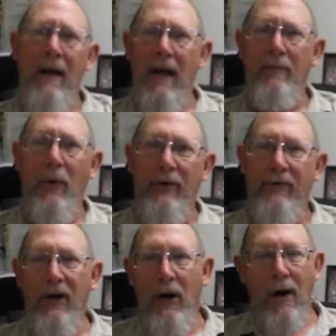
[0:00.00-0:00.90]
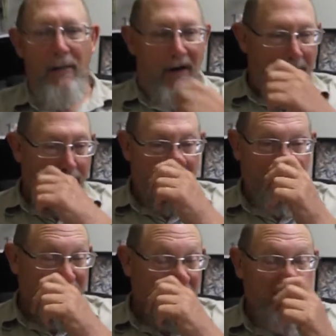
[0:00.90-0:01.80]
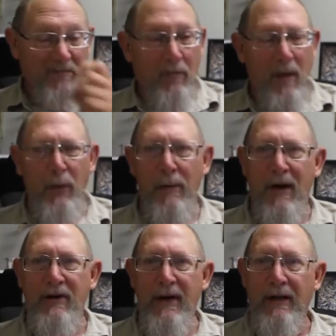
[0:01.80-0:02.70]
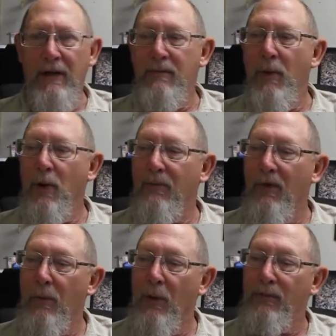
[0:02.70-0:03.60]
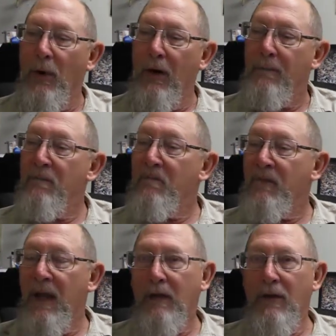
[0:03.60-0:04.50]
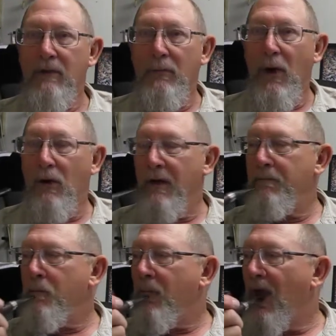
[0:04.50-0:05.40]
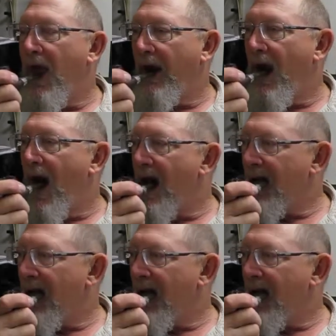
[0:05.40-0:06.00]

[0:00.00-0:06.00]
as most of you know, I'm pretty much an English smoker for the most part, English and Balkan, and I